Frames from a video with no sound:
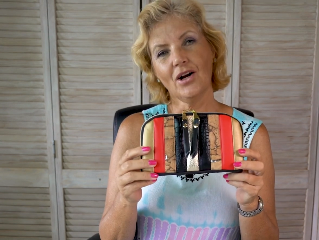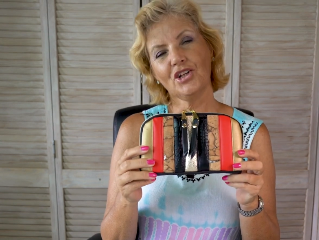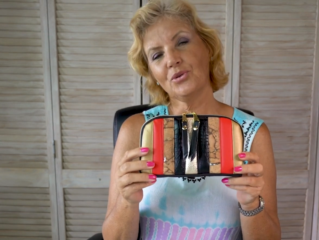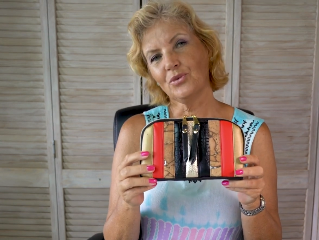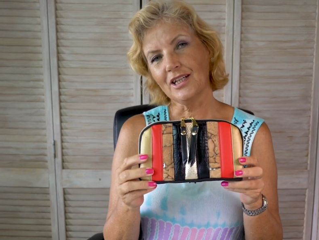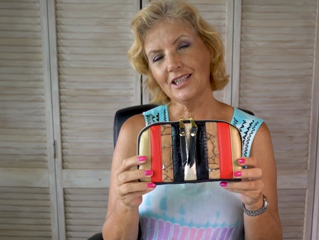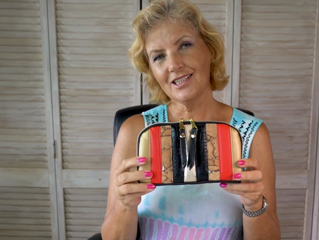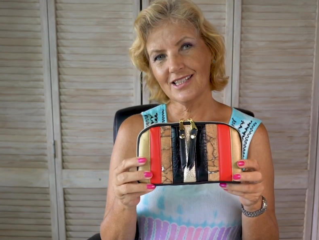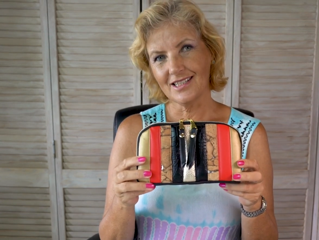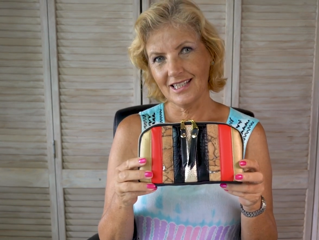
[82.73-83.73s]
Are you ready
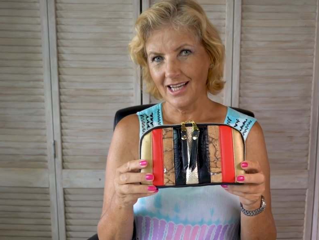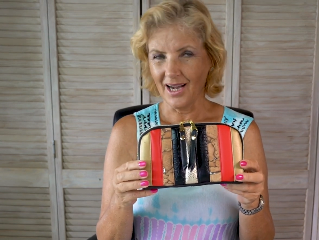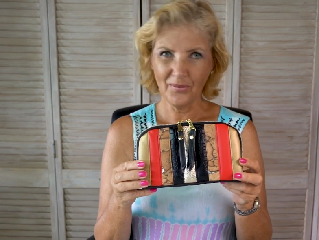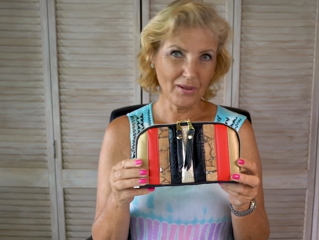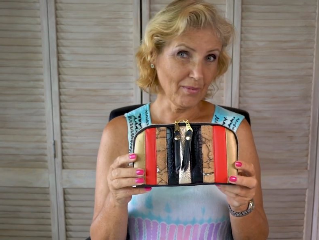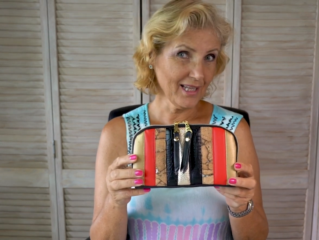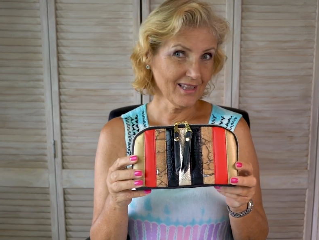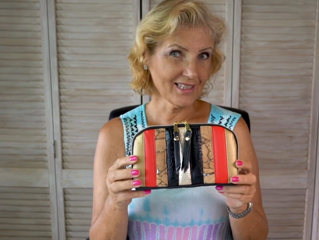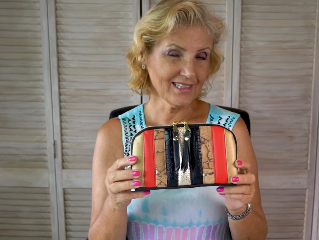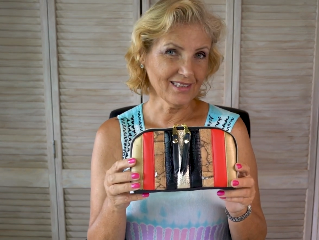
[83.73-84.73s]
to see how we make
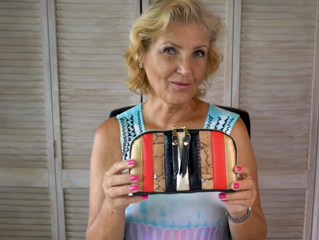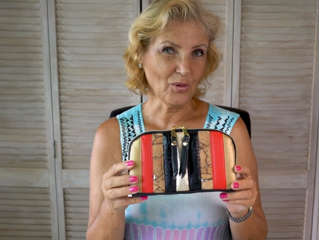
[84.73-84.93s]
this little